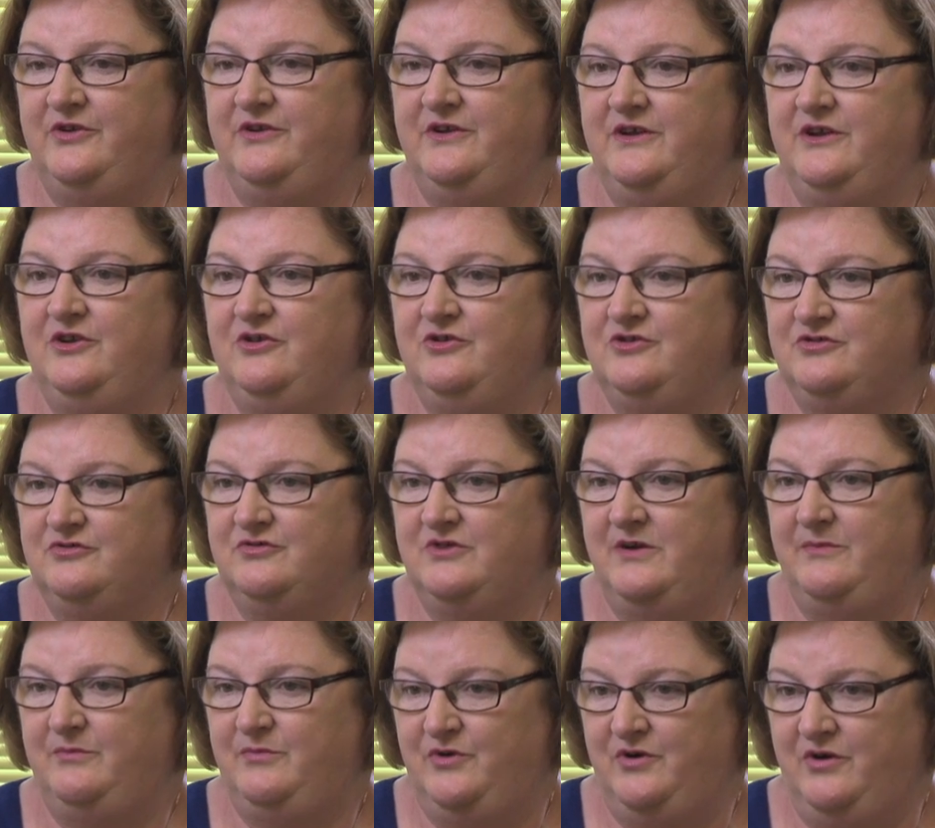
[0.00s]
the
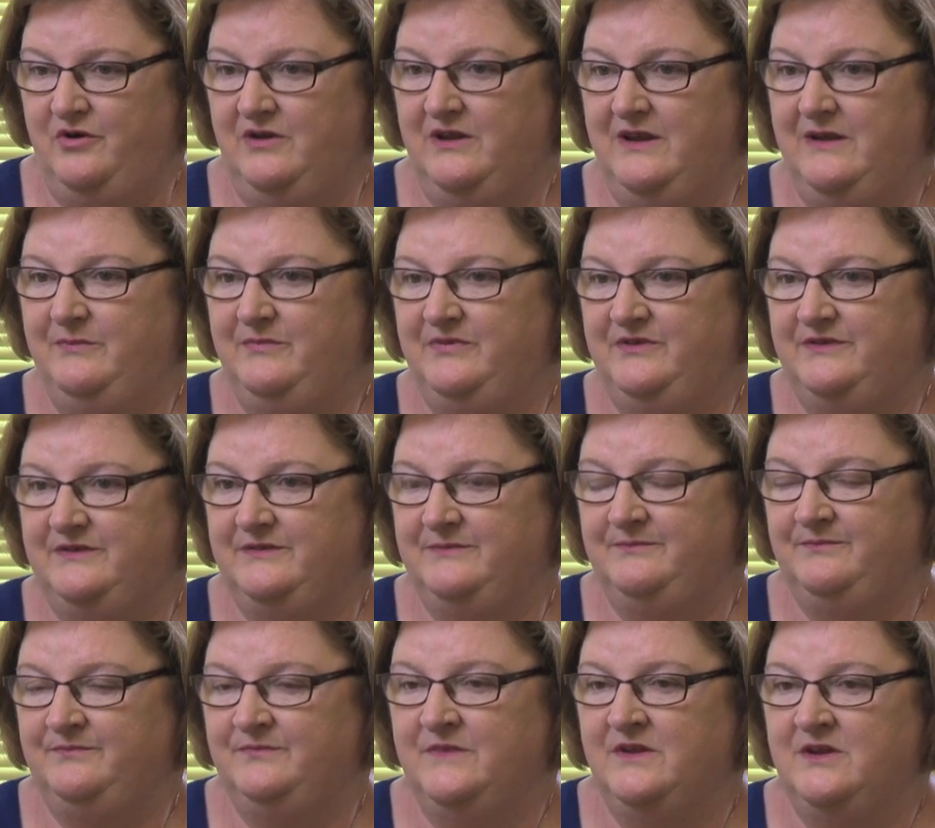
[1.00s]
uterine prolapse.
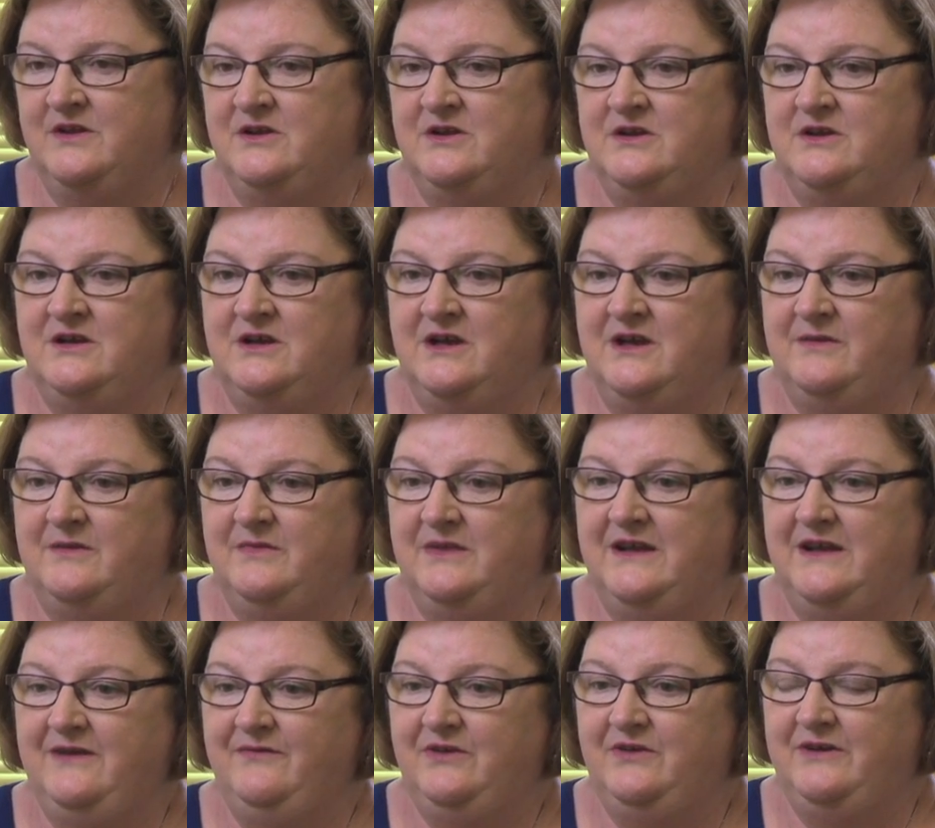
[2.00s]

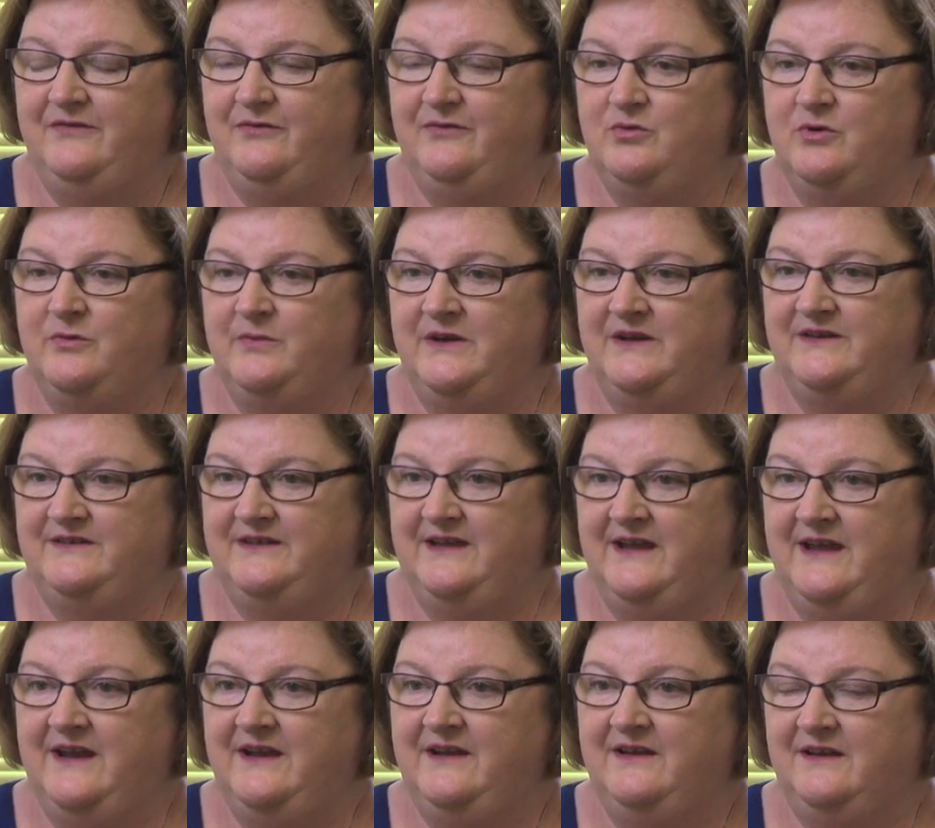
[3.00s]
Even if a woman has
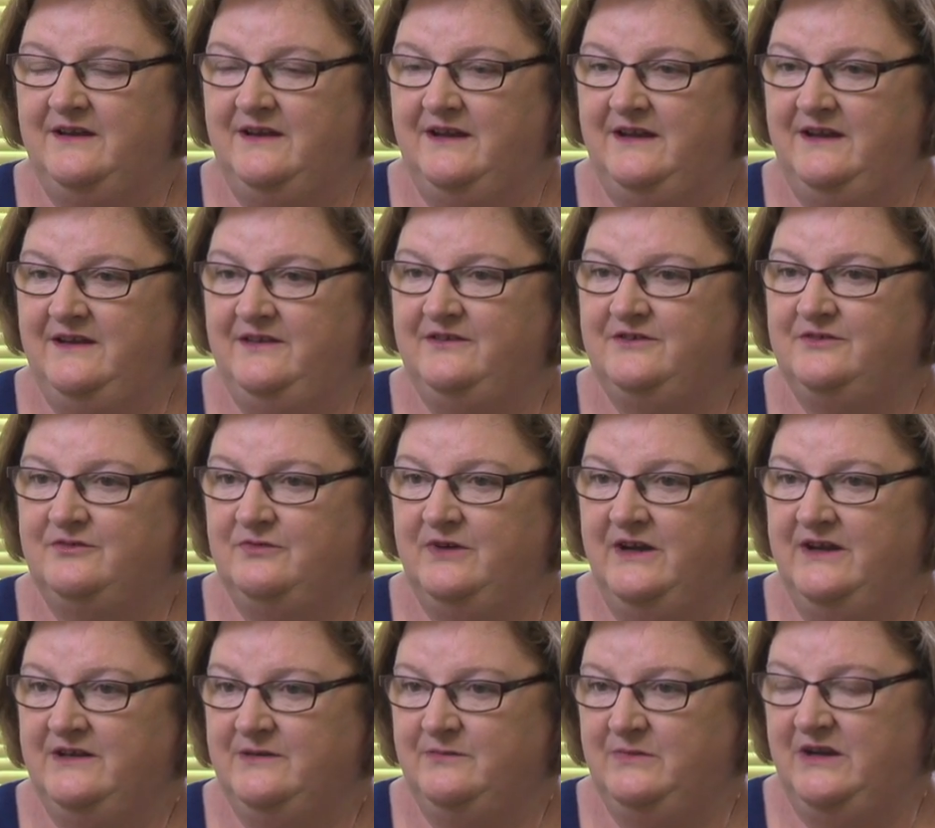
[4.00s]
had a
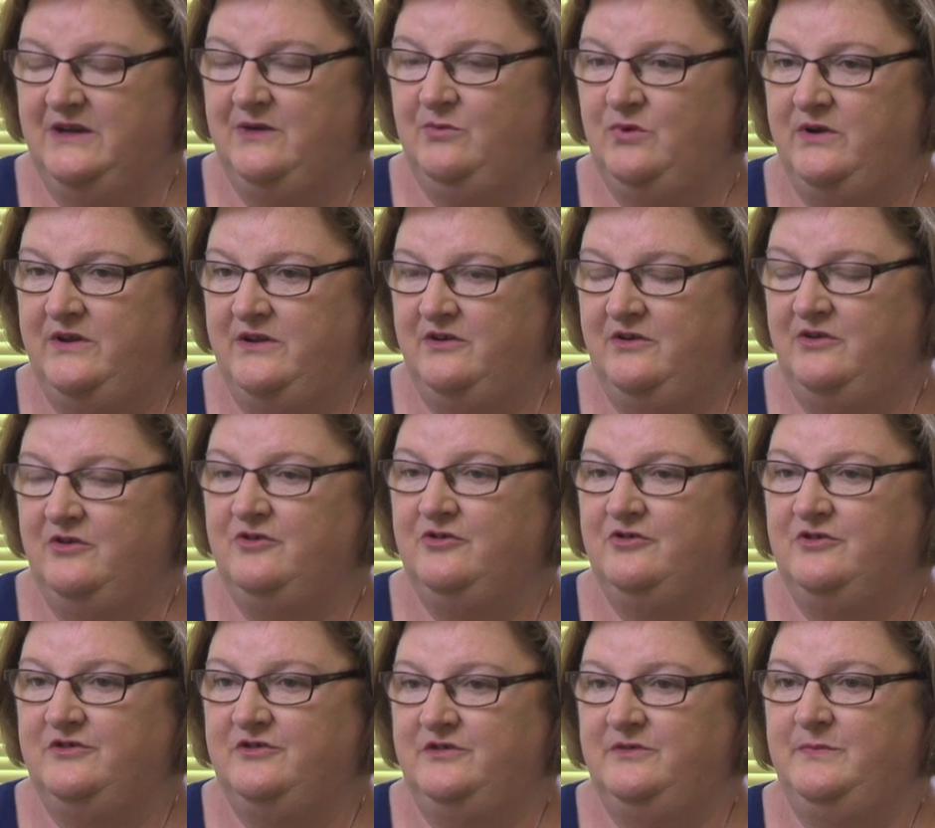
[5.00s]
hysterectomy where the
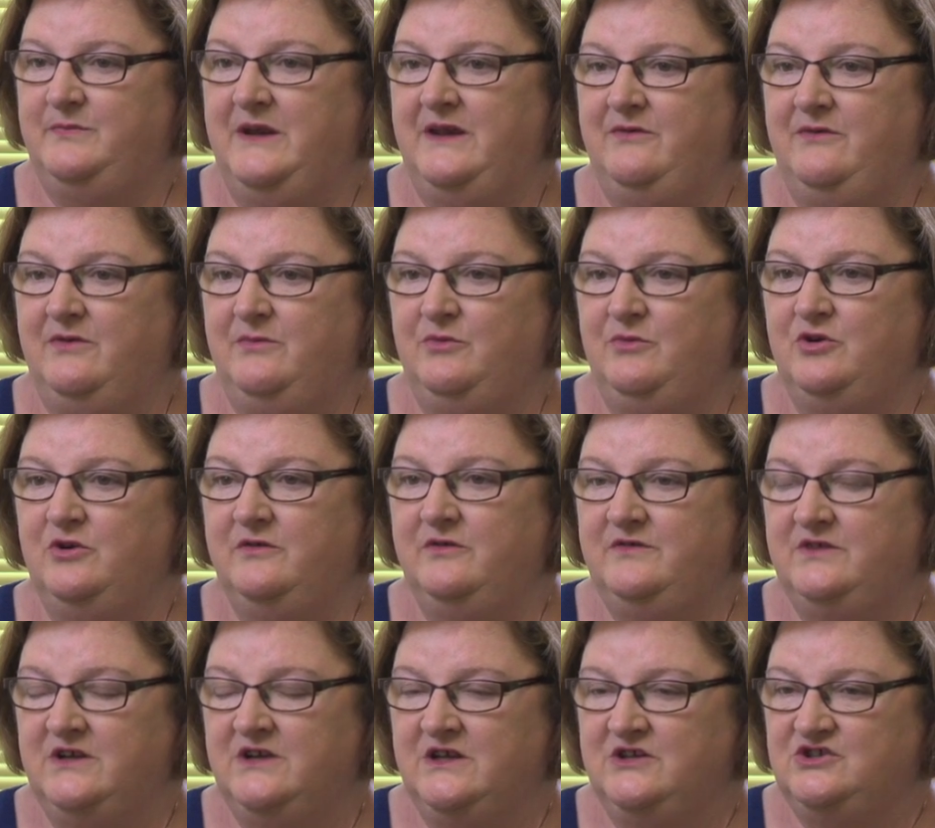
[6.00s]
uterus has been
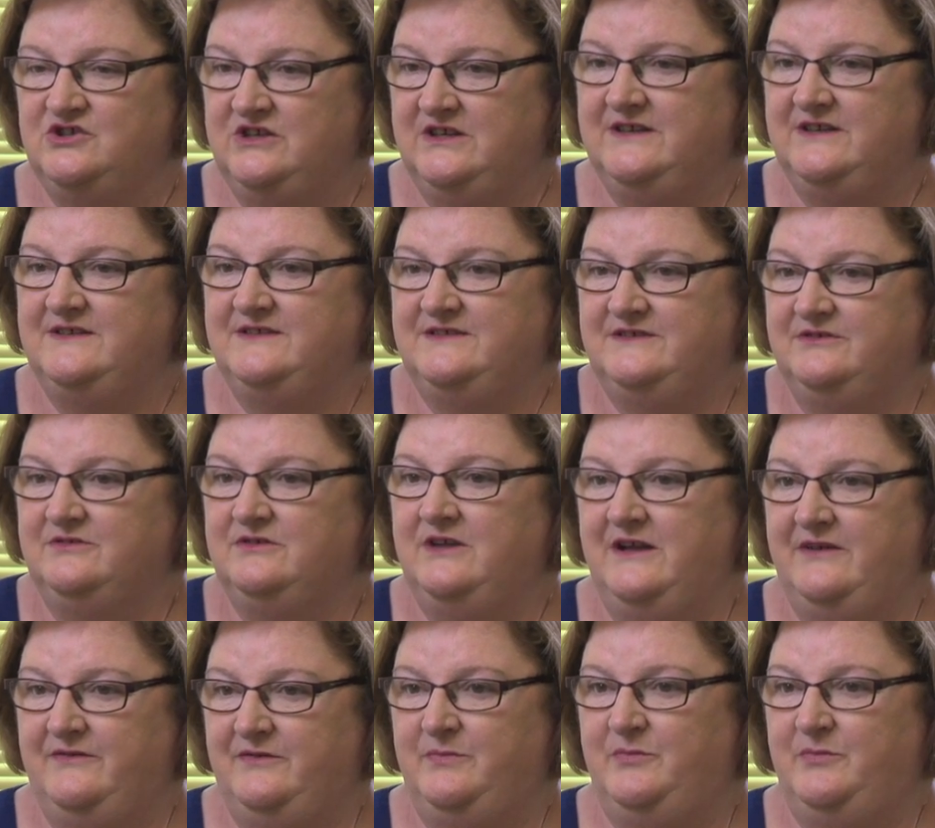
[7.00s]
removed, she can still have a